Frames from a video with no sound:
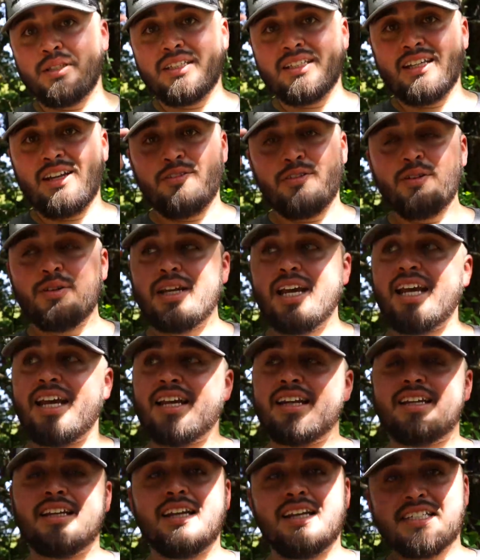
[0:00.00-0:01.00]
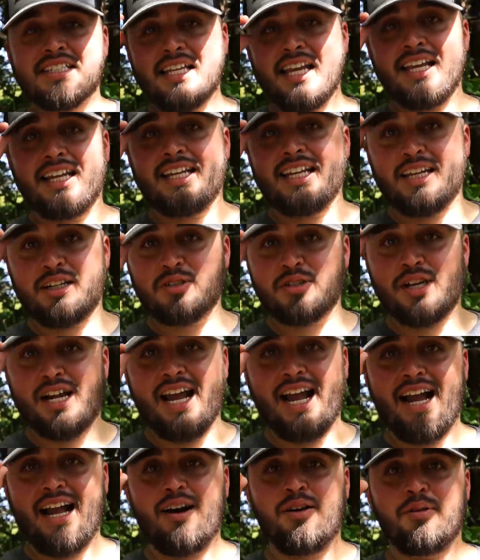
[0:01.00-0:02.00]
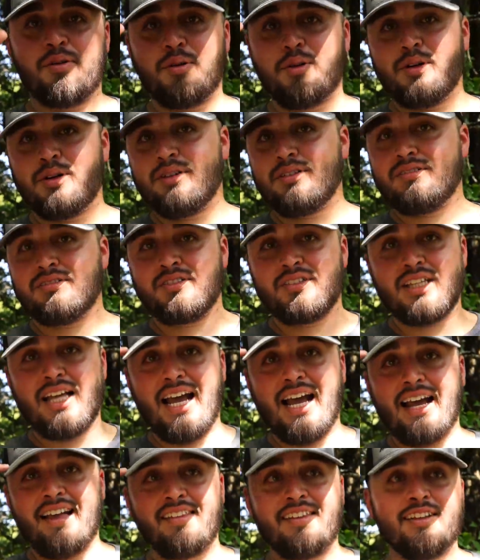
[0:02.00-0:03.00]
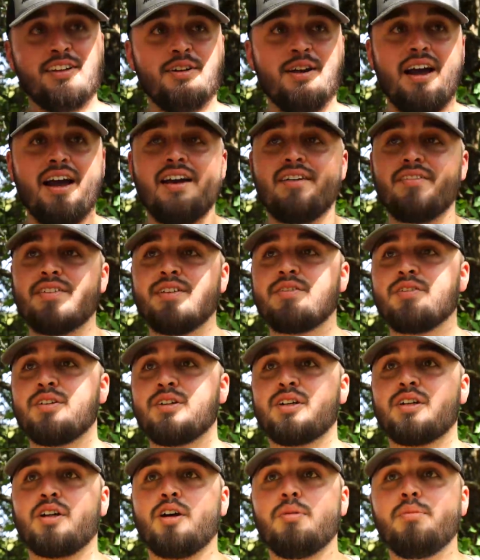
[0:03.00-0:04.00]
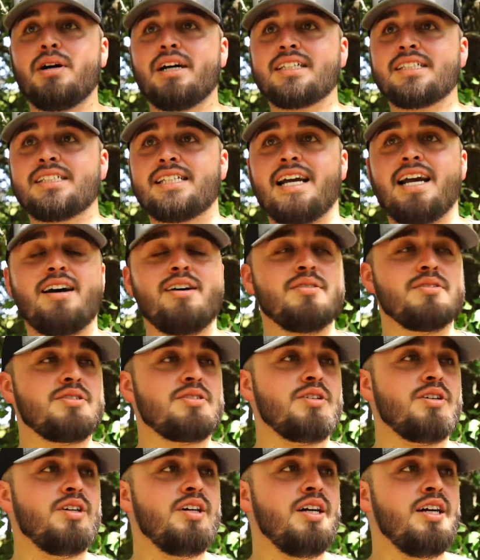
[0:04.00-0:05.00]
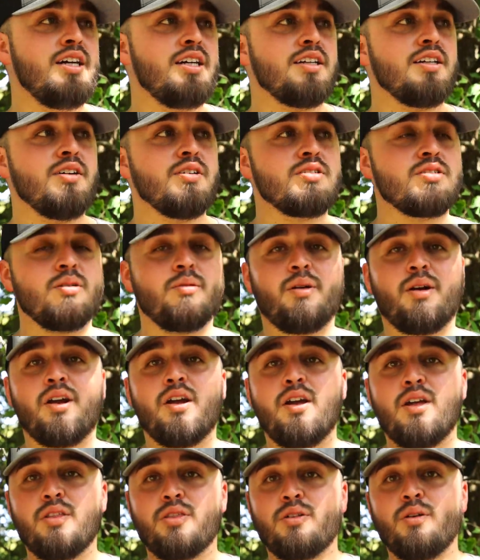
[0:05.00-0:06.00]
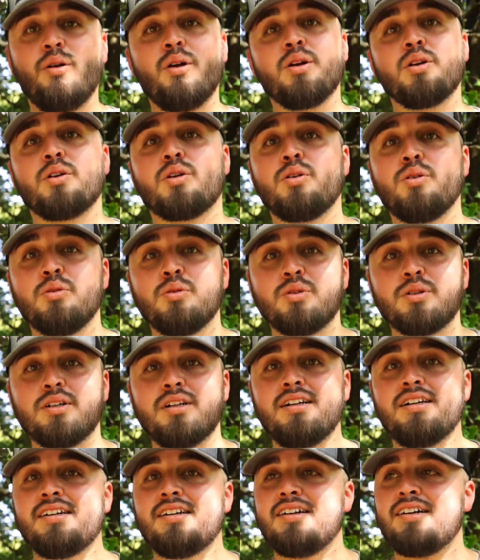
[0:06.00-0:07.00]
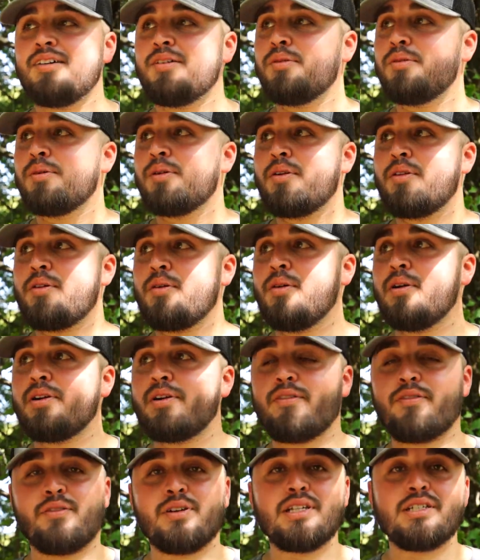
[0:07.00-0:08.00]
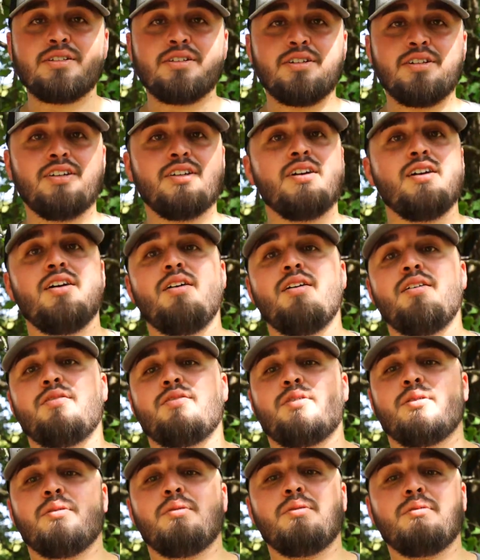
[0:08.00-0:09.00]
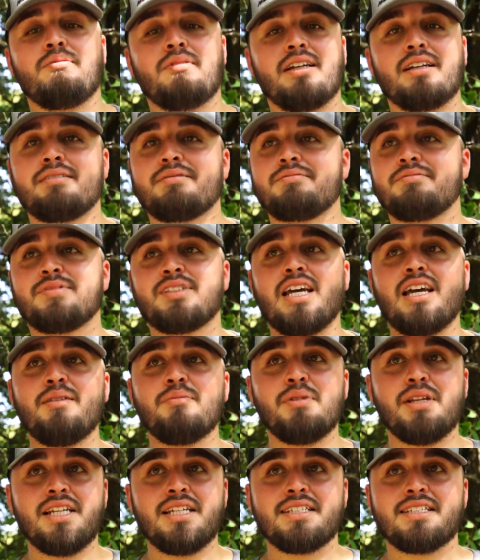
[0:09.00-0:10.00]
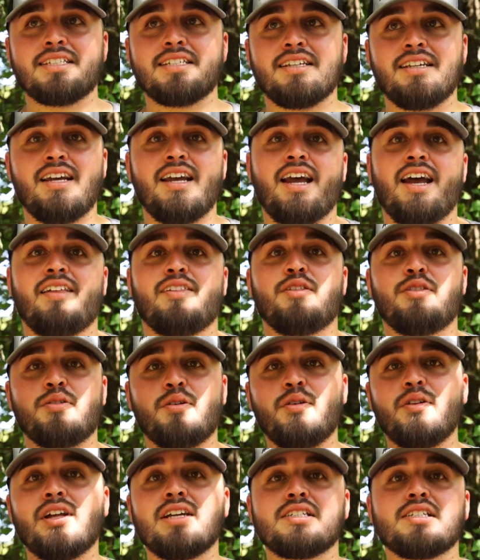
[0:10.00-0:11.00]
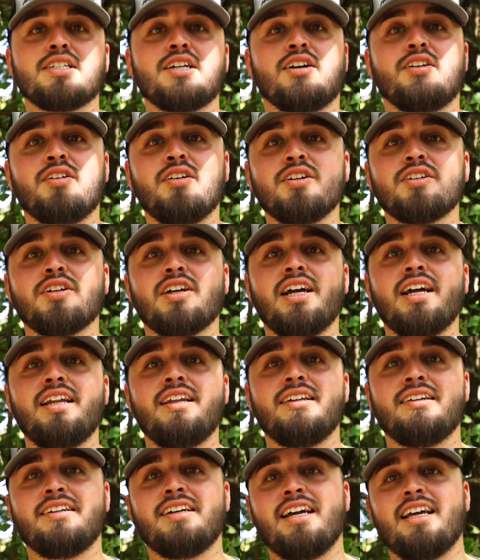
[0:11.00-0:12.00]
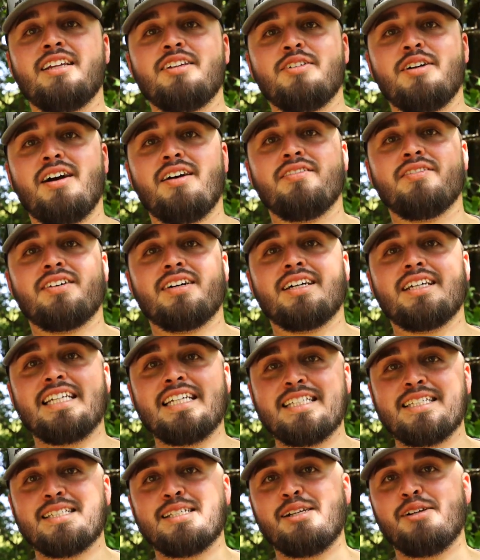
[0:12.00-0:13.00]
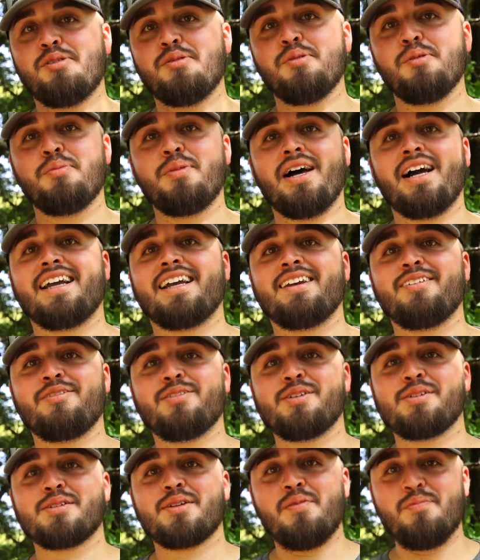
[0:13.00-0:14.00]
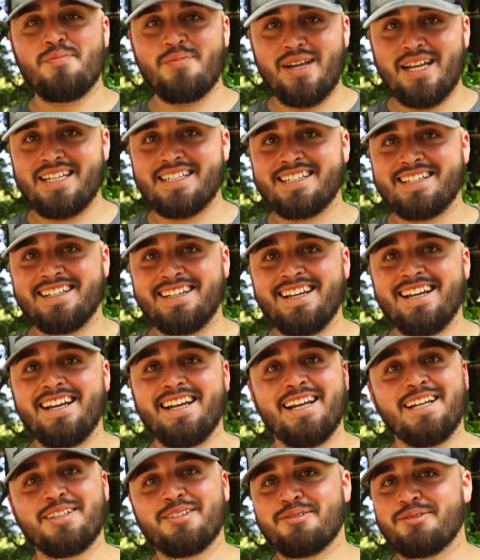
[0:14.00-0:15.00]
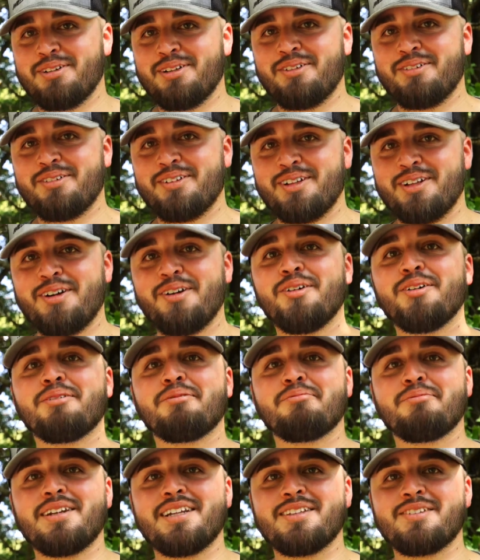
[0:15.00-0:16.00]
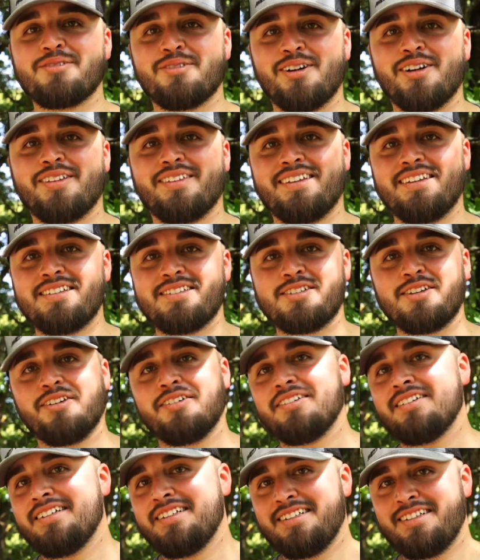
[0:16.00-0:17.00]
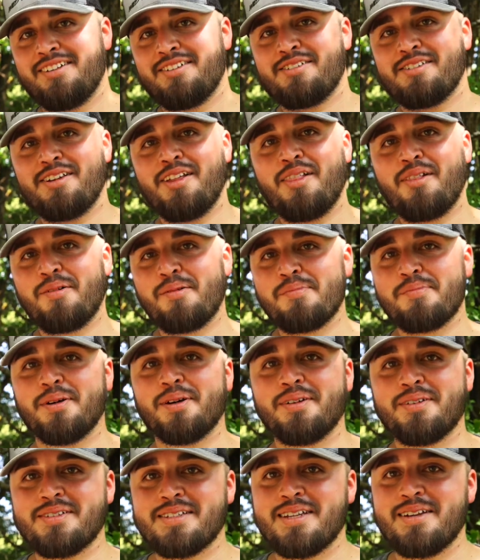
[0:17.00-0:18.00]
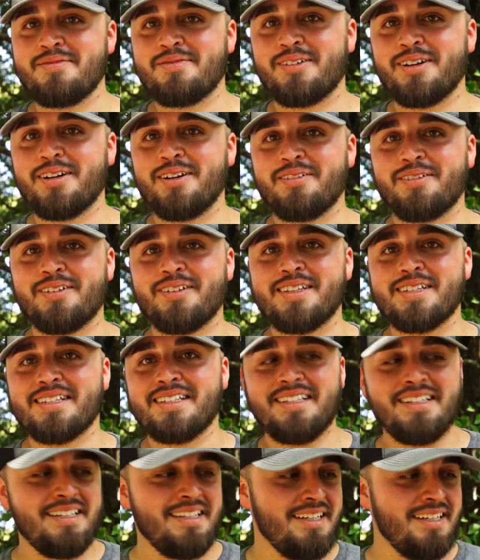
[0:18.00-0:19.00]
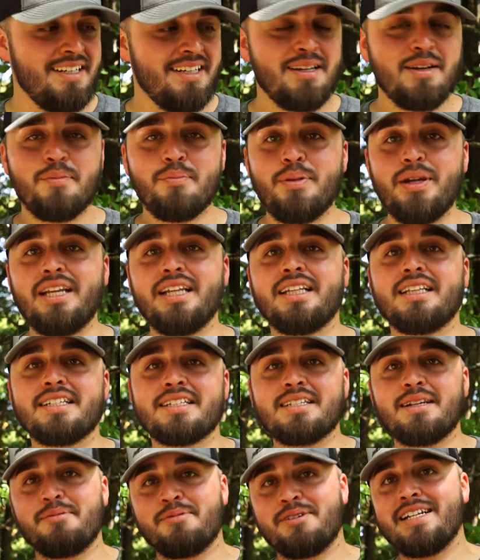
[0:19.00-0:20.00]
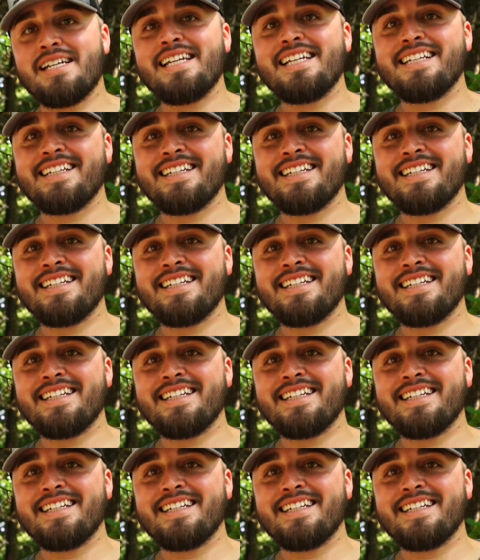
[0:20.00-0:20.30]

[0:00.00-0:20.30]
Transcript: if you can, take an extra hat, or the hat that you have if you're gonna go back to the house or go somewhere, throw it in your cooler or throw it in a freezer for like 10 minutes and throw that sucker on your head, and you have an instant cool pack, and it feels amazing. It's really, really cold, but it's worth it. So there's another little bonus tip for you for the beating the summer heat.